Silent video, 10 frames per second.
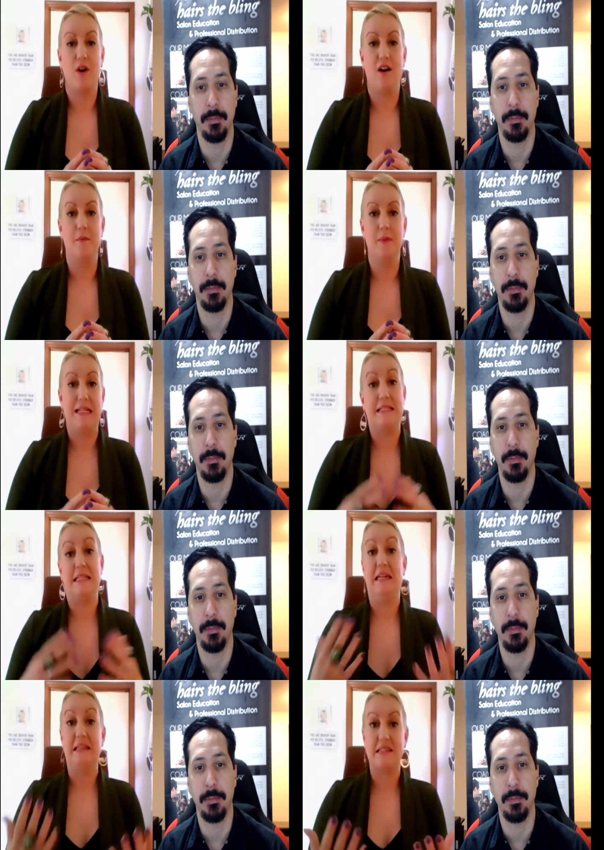Speaker 1: um,
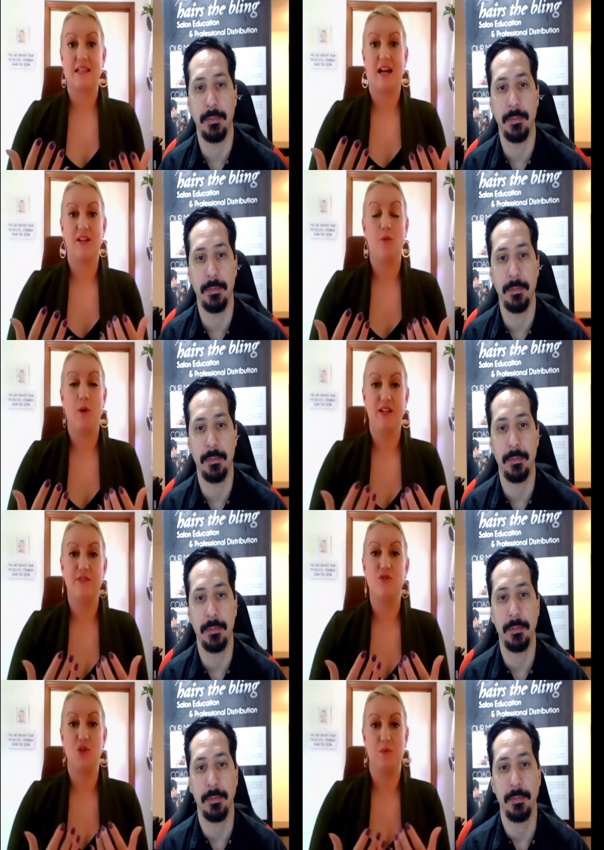intense kind of way of
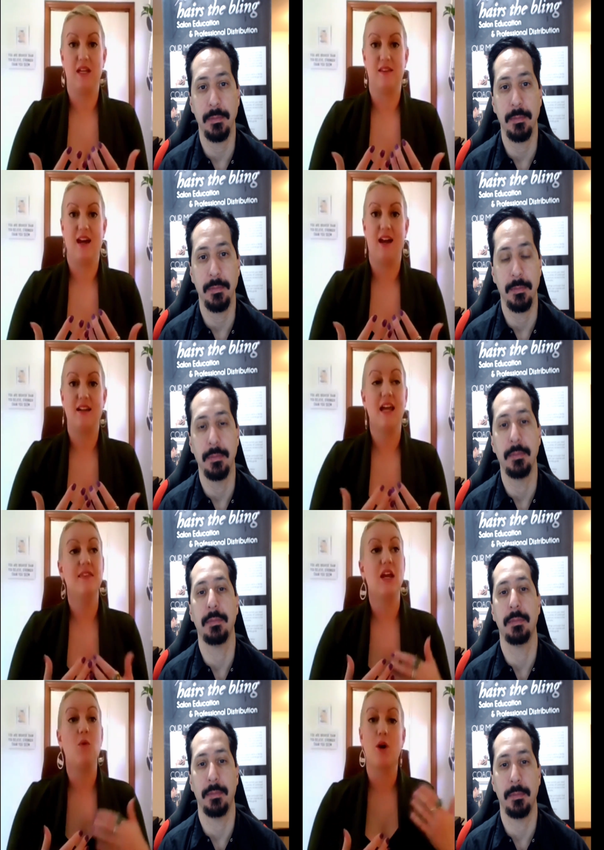doing that. And
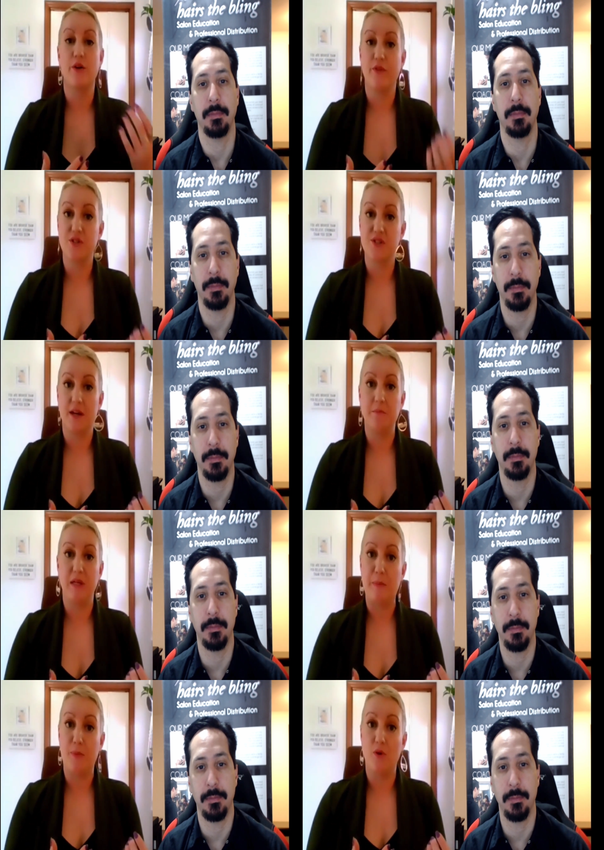they work for some
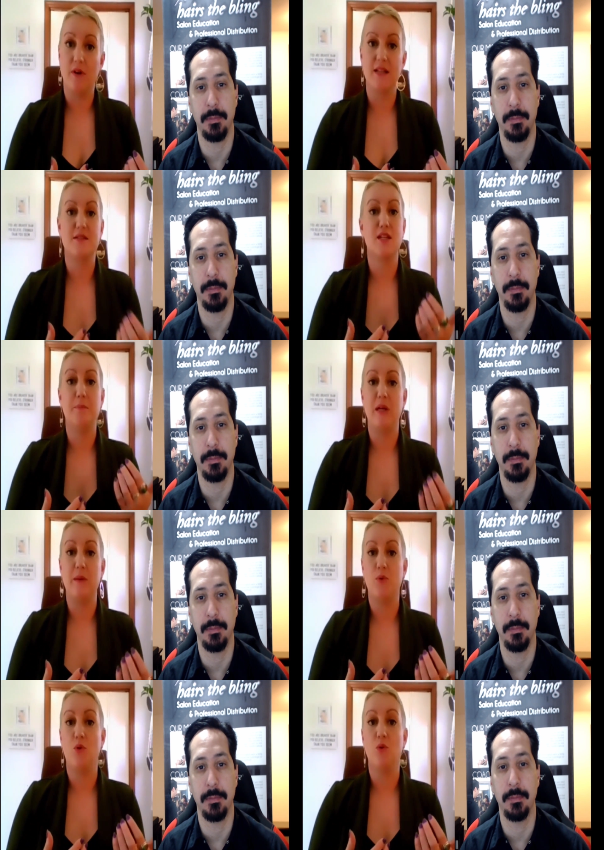people, and some
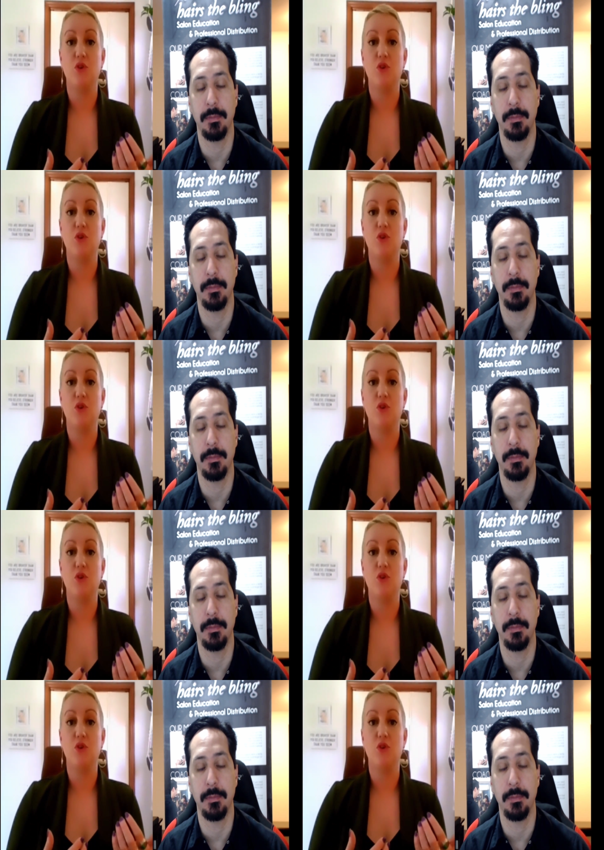people